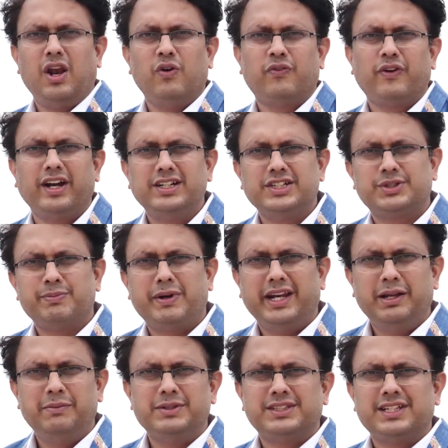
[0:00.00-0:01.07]
Hello friends, my
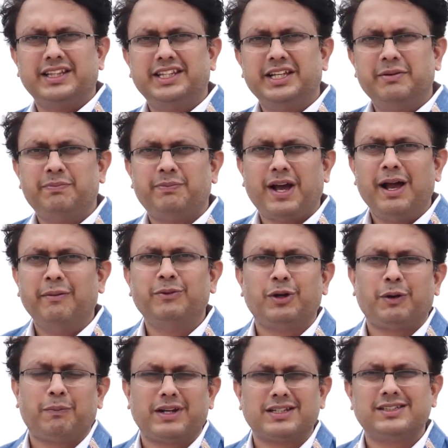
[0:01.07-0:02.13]
name is Sandeep. I am
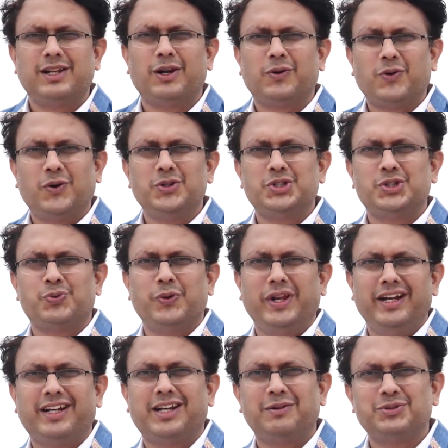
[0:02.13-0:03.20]
your personal coach
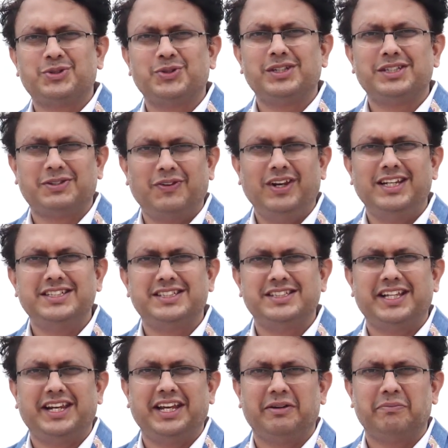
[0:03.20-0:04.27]
when it comes to the civil
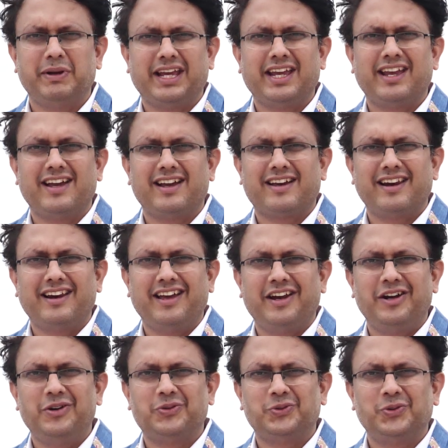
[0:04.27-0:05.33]
engineering, making a
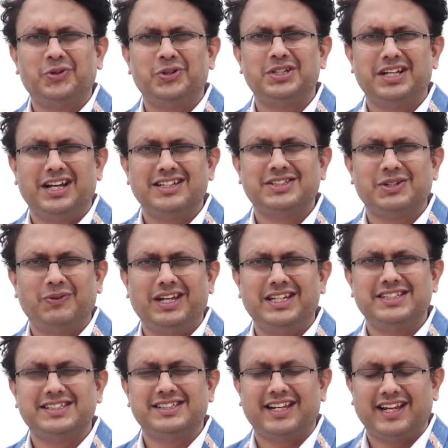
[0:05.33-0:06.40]
career into civil
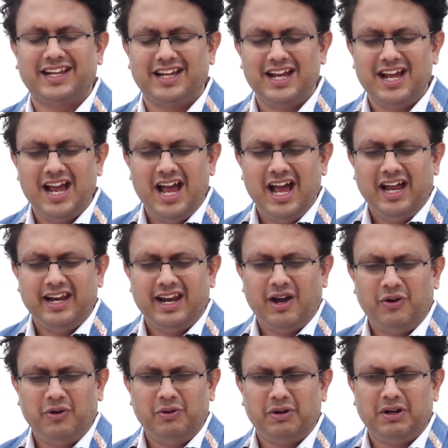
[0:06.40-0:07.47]
engineering.
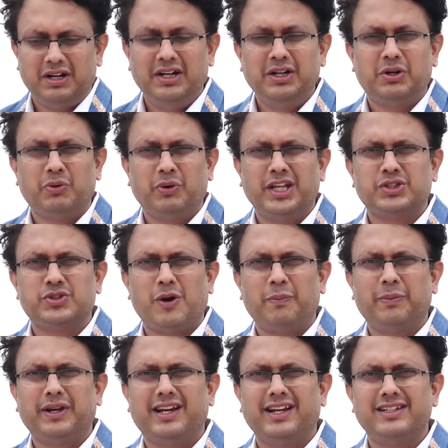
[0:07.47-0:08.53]
Now, in today's
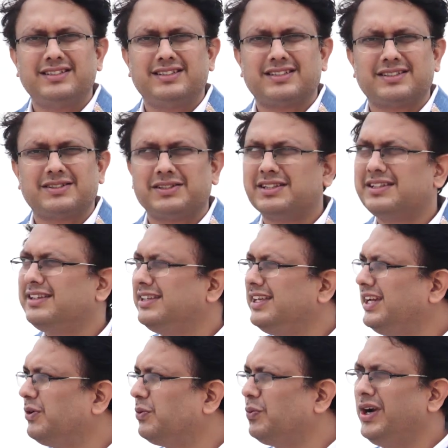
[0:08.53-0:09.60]
topic is
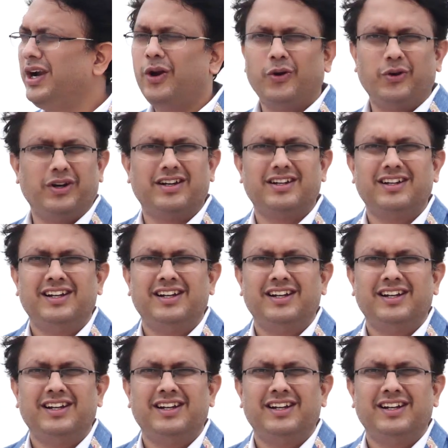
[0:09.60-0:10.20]
the wind load.